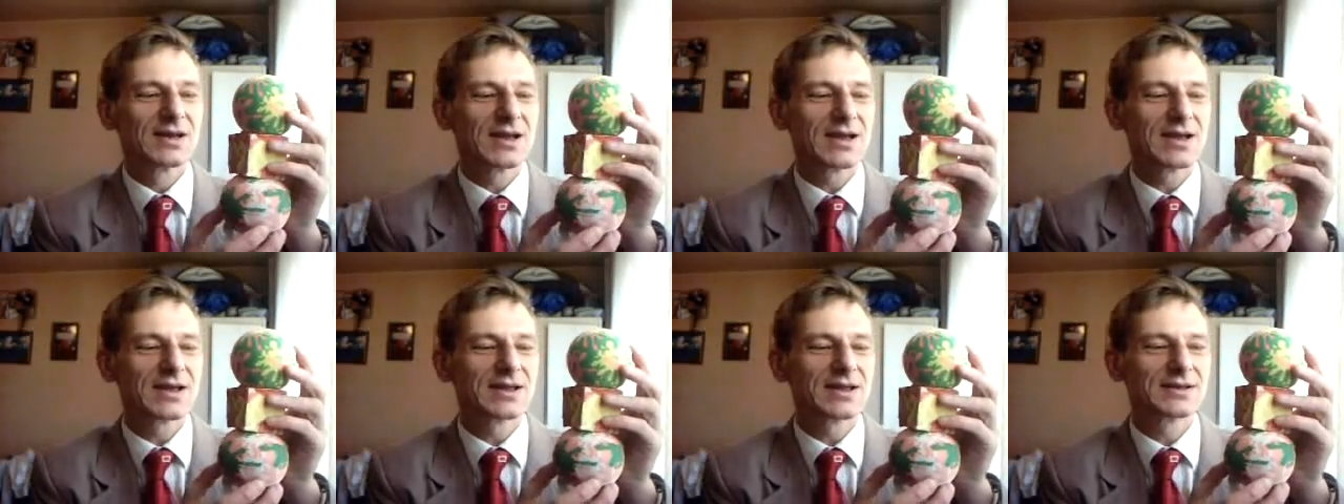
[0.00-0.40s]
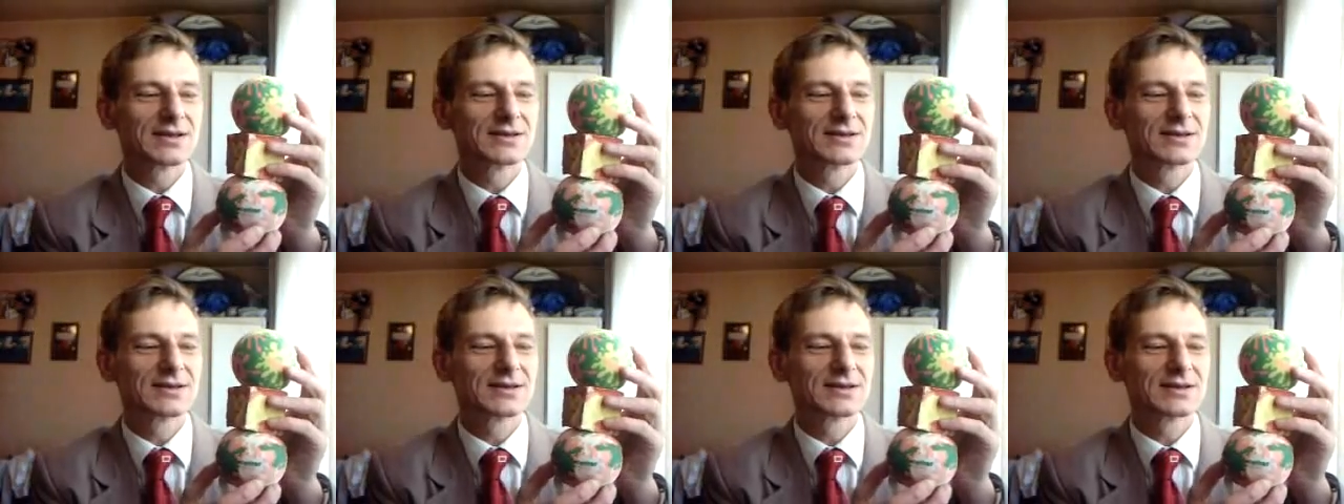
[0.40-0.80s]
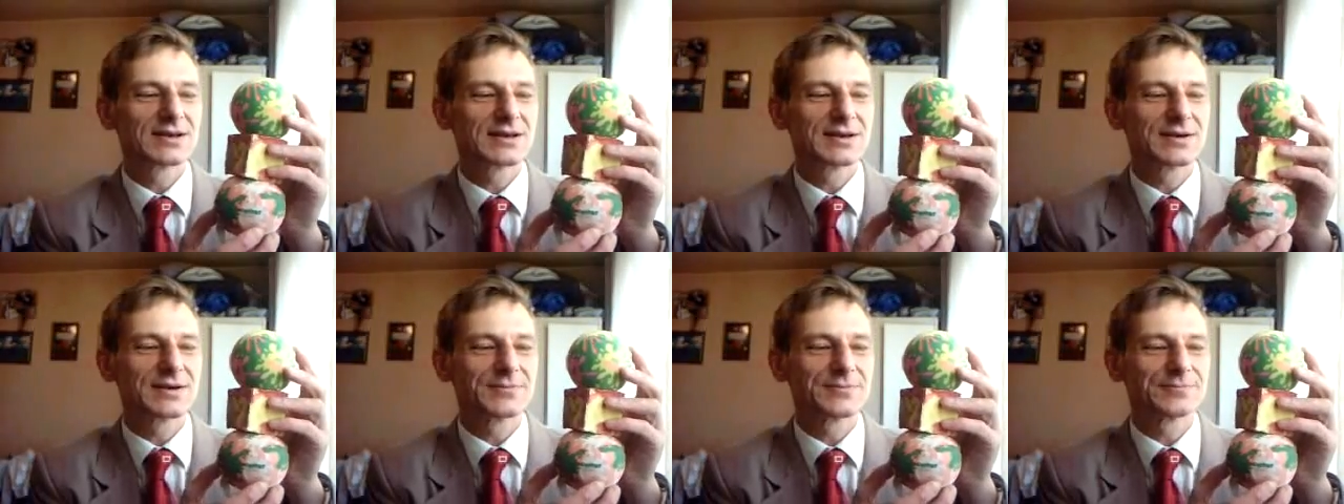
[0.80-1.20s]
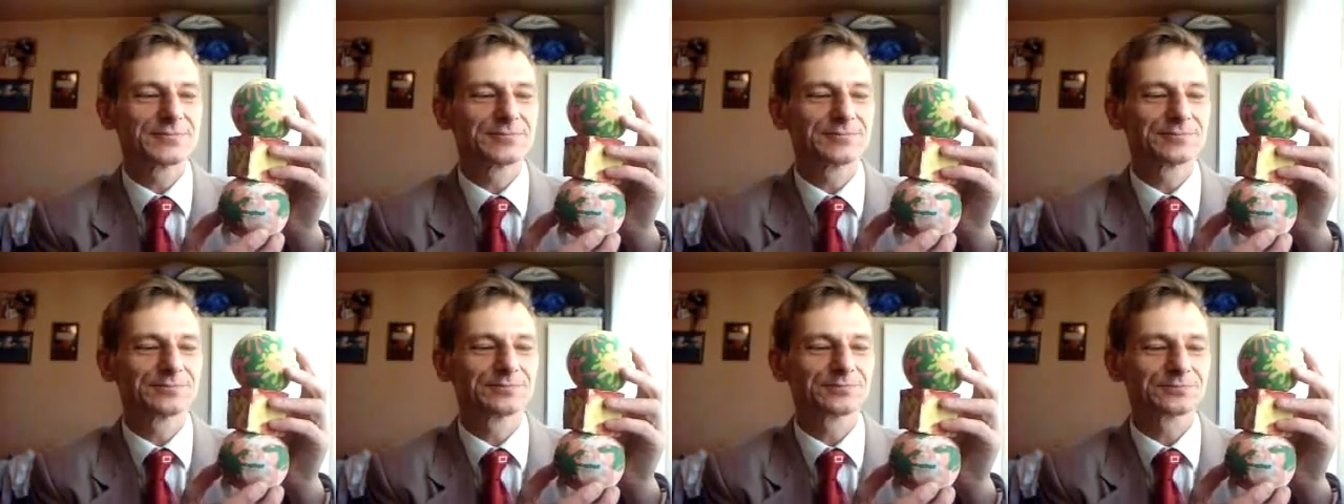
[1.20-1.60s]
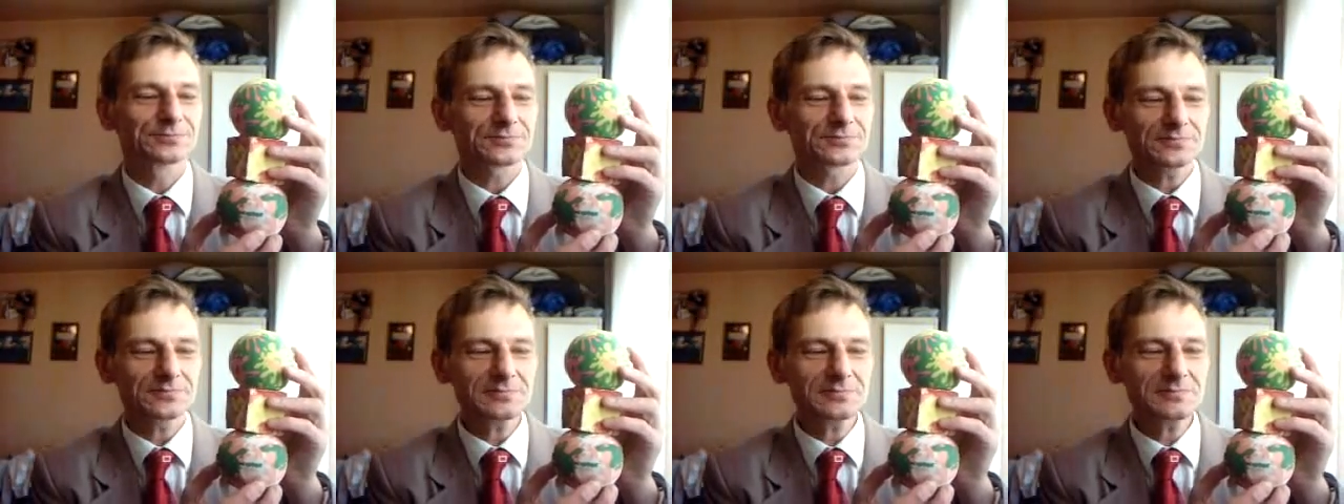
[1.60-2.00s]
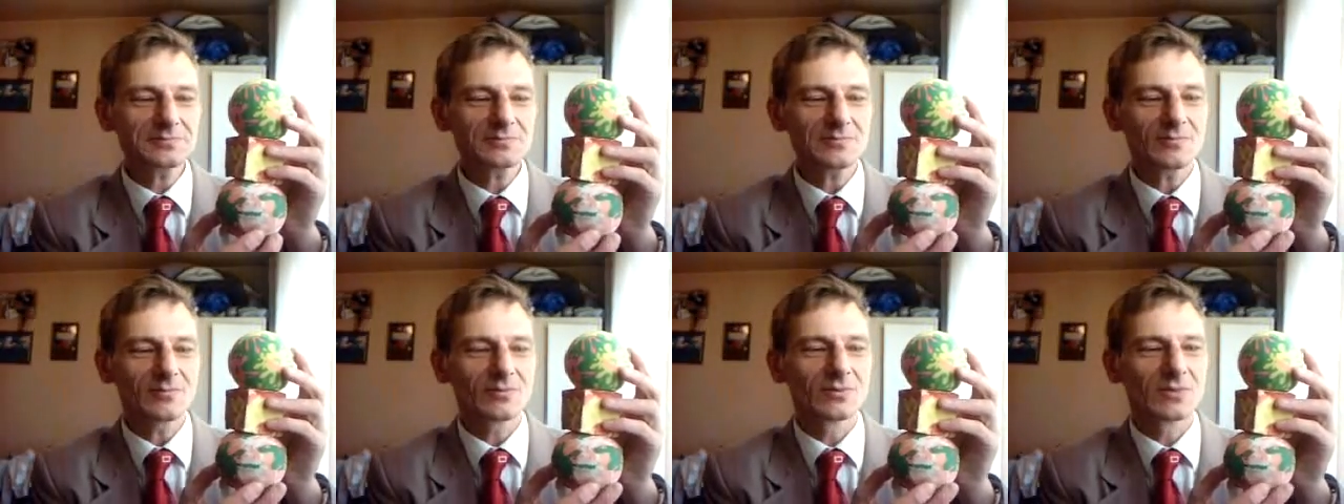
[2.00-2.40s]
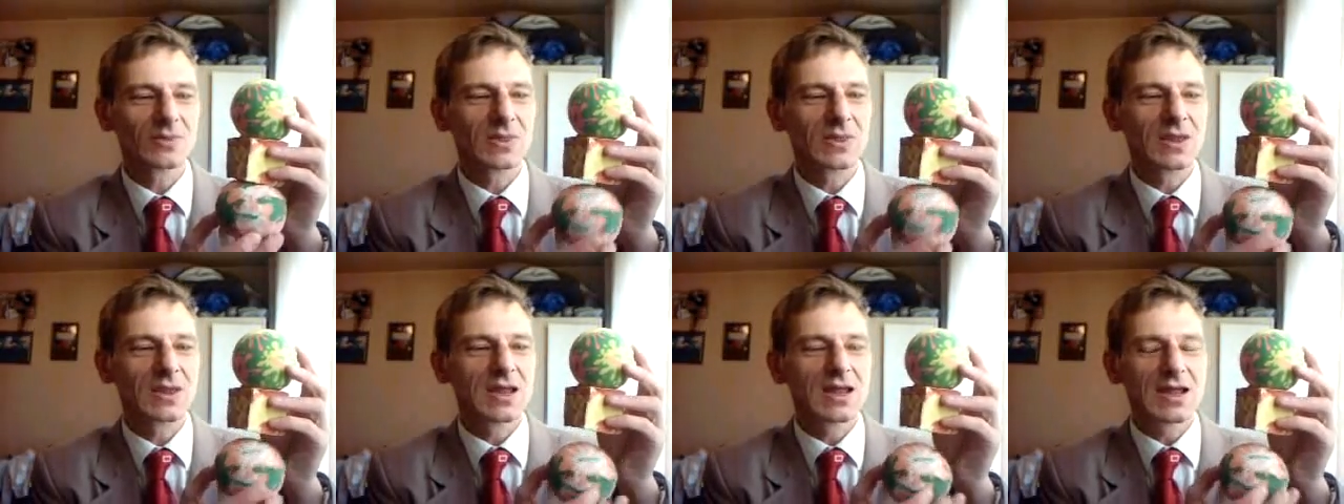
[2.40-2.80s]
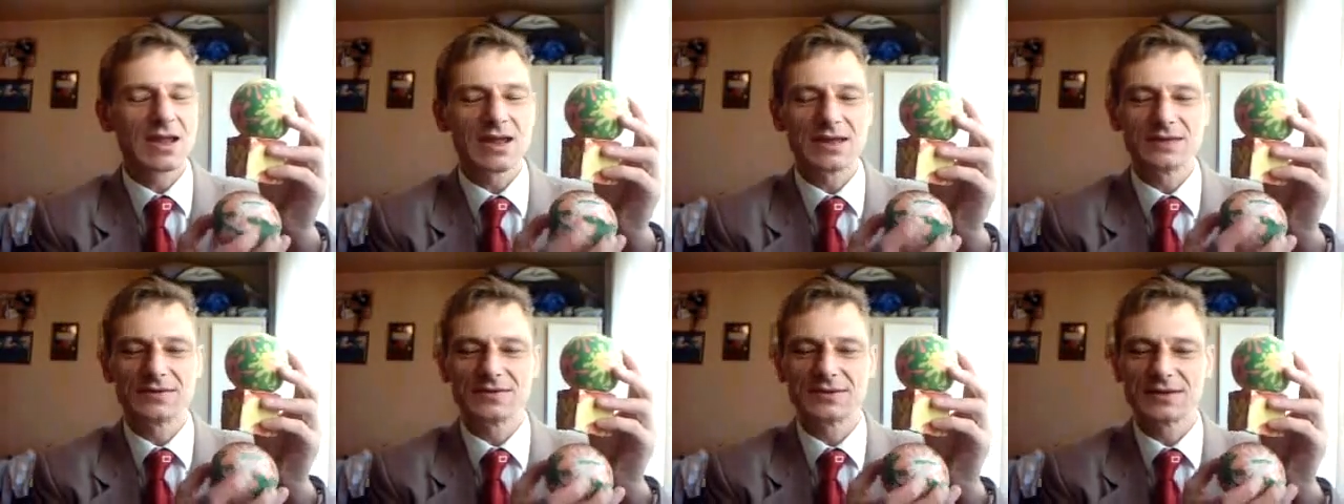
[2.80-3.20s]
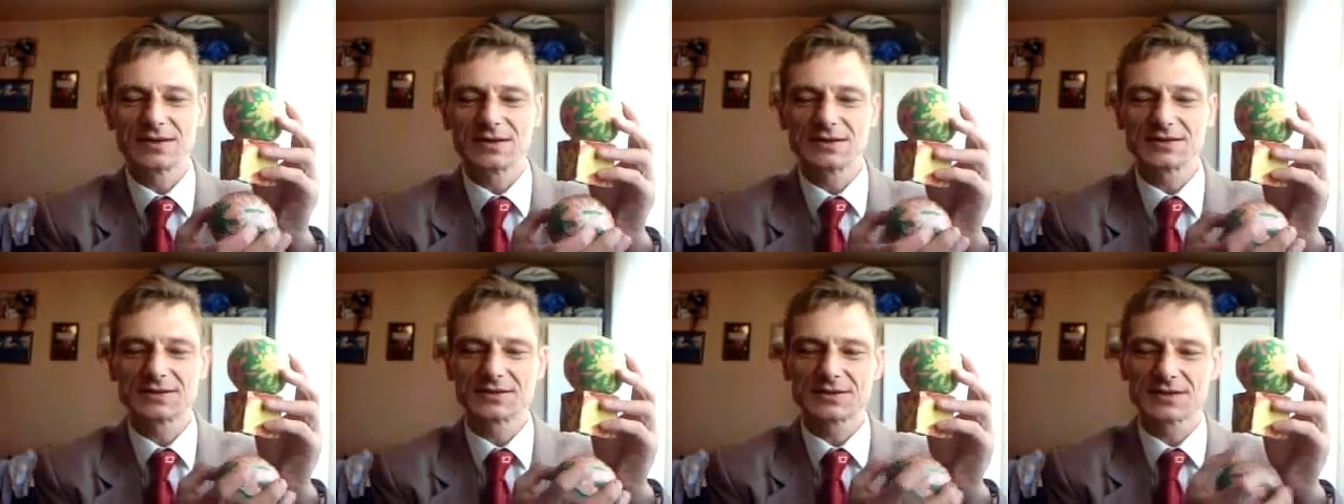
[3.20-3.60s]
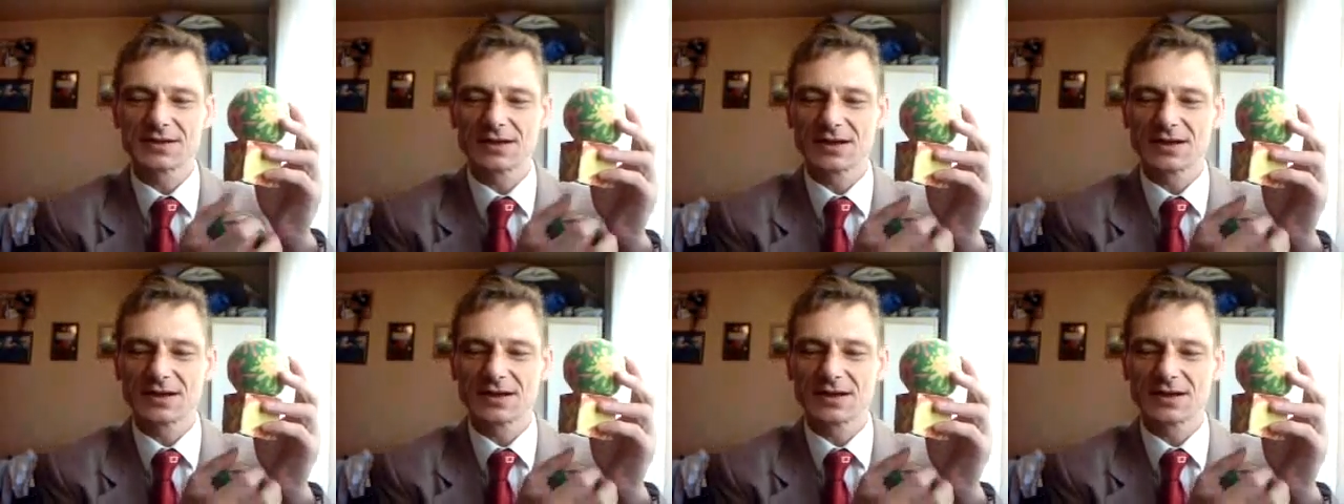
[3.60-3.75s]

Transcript: And um, in this